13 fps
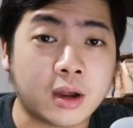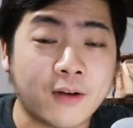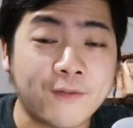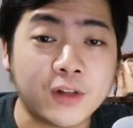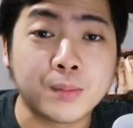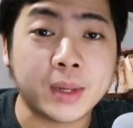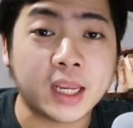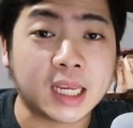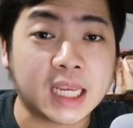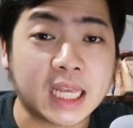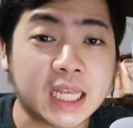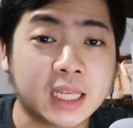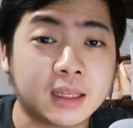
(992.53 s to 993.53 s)

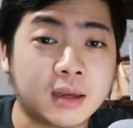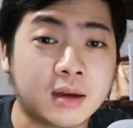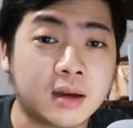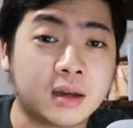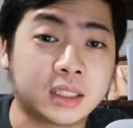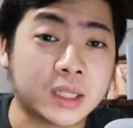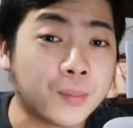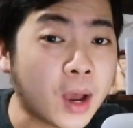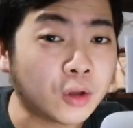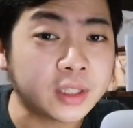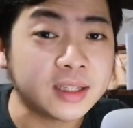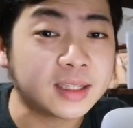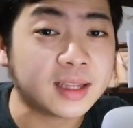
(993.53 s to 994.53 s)
filming sa
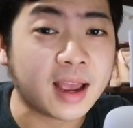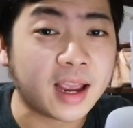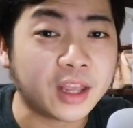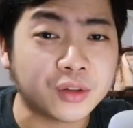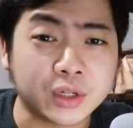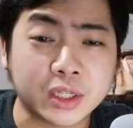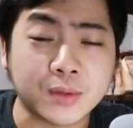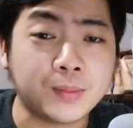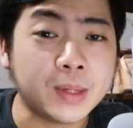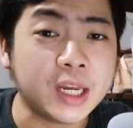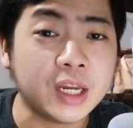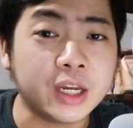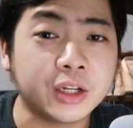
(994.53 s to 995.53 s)
mountainside or sa
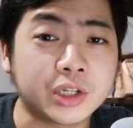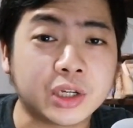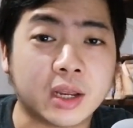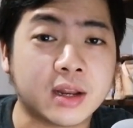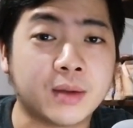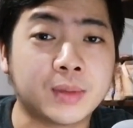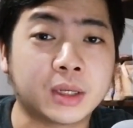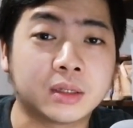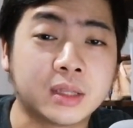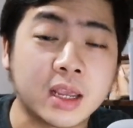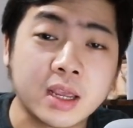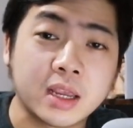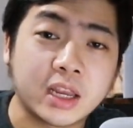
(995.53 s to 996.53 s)
beach, and because
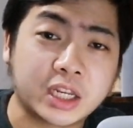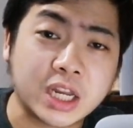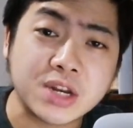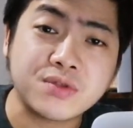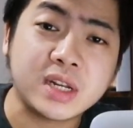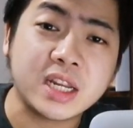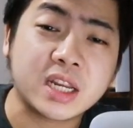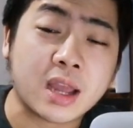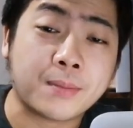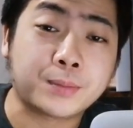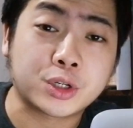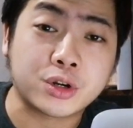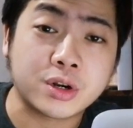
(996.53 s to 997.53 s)
it can really
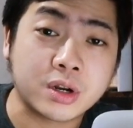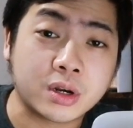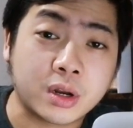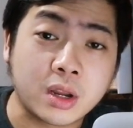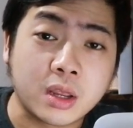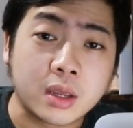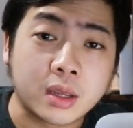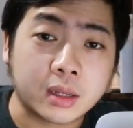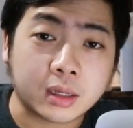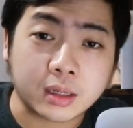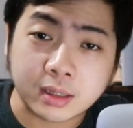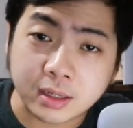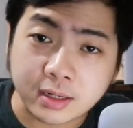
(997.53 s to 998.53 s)
capture
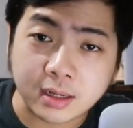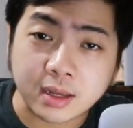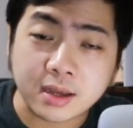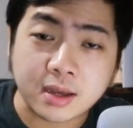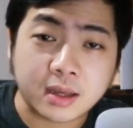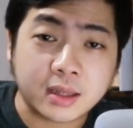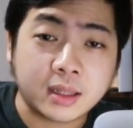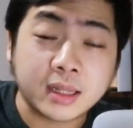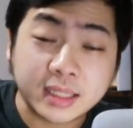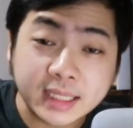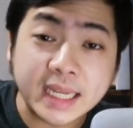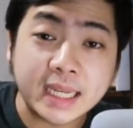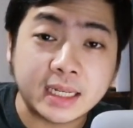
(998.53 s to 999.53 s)
kaning the
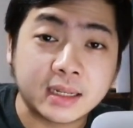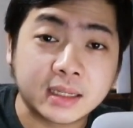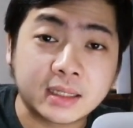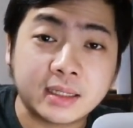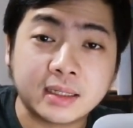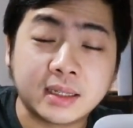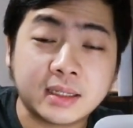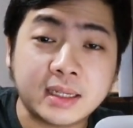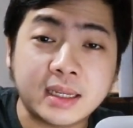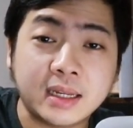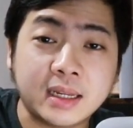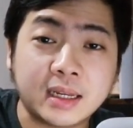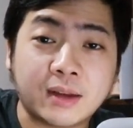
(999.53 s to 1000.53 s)

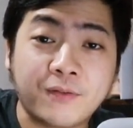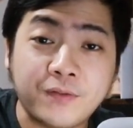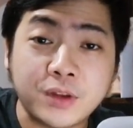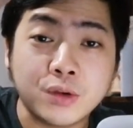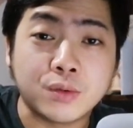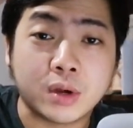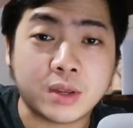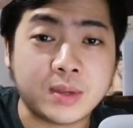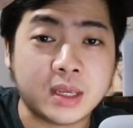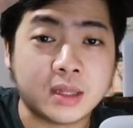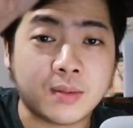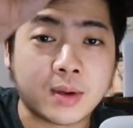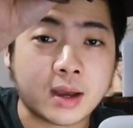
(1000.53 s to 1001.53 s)
scenic view. I
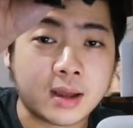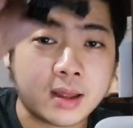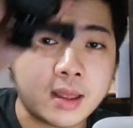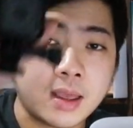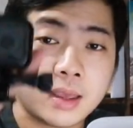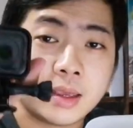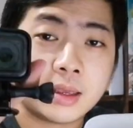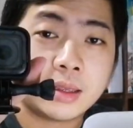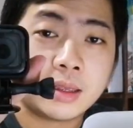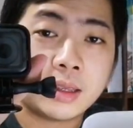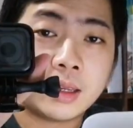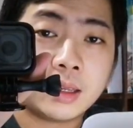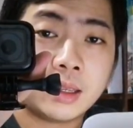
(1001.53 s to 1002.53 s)
mean, diba?
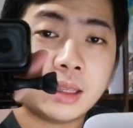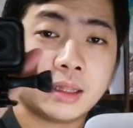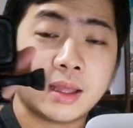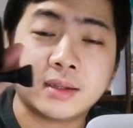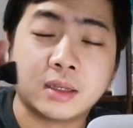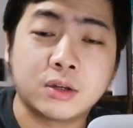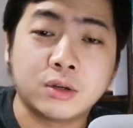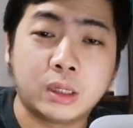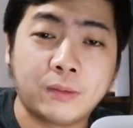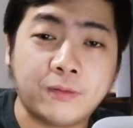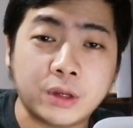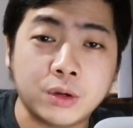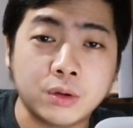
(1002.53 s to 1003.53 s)
It has a
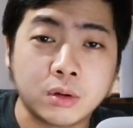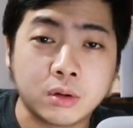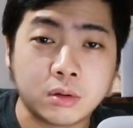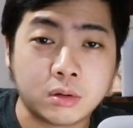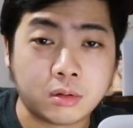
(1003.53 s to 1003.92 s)
good view,